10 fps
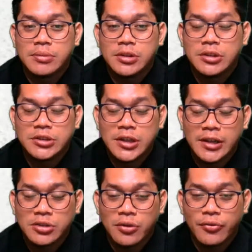in the
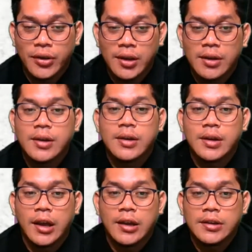GIS software,
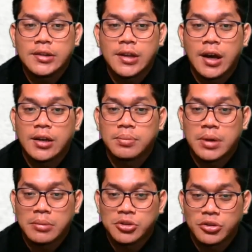and these are the
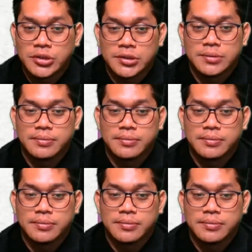primary sources.